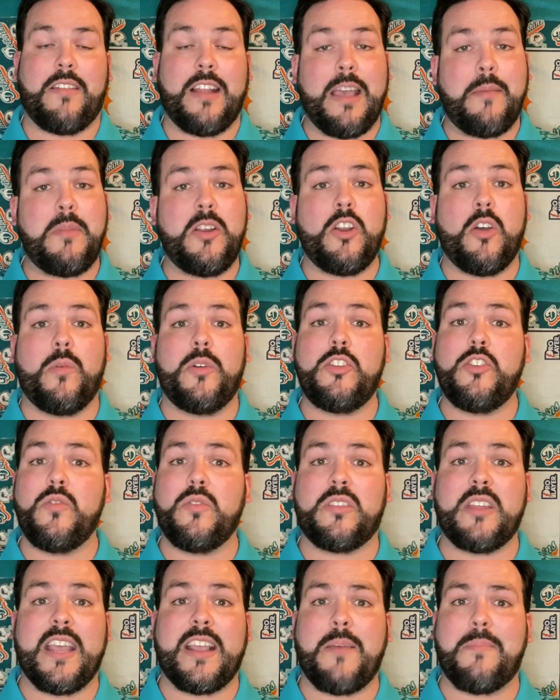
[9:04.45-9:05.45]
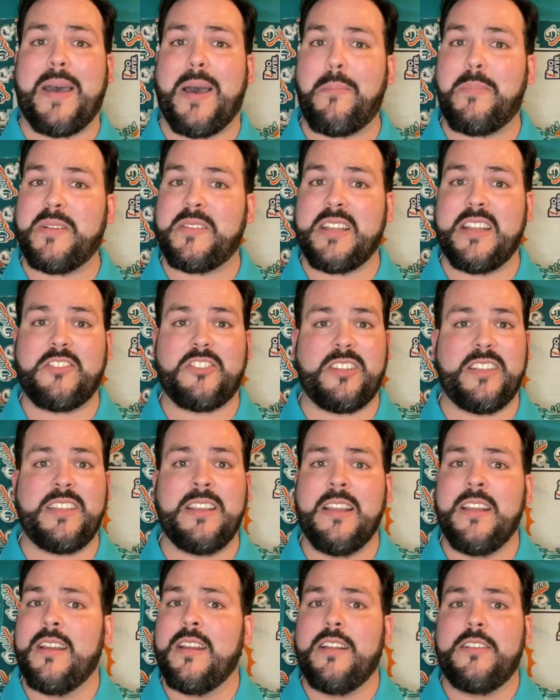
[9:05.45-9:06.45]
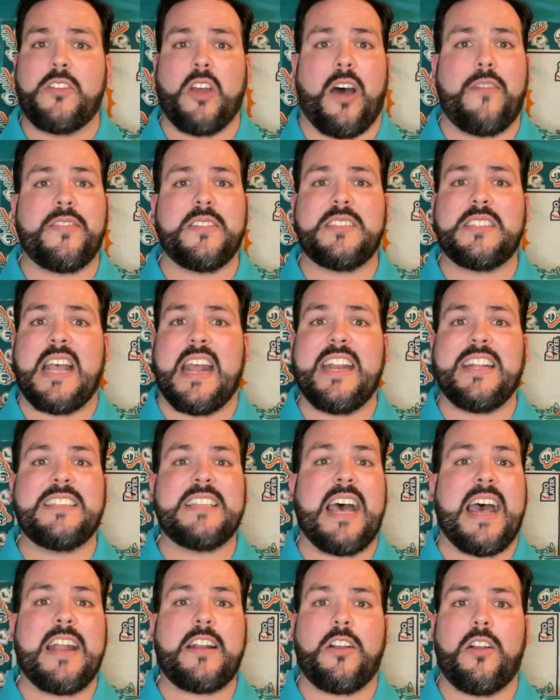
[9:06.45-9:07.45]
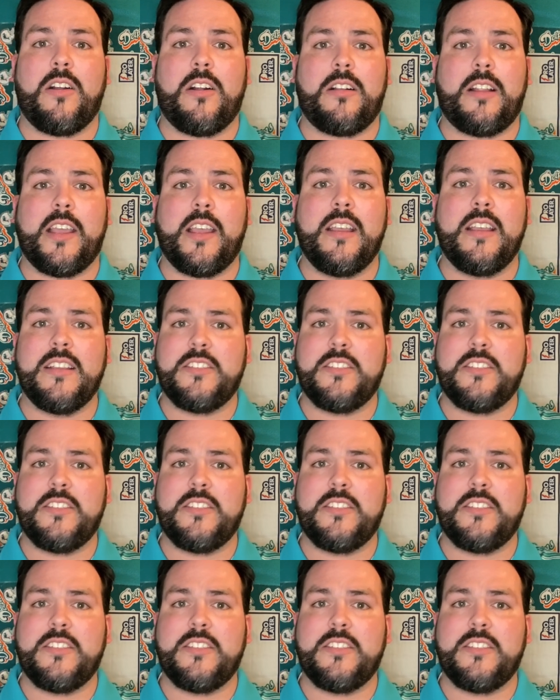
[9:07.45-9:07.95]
Let me know what you think about potentially Dolphins signing Todd Gurley.